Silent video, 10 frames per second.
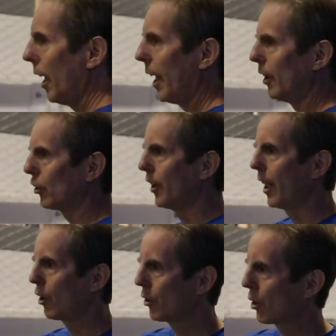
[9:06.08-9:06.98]
is an
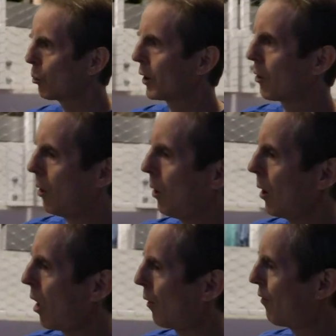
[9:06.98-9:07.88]
area we call
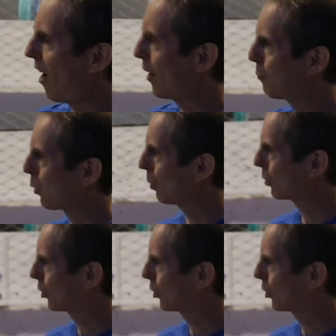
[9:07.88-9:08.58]
our 5 borough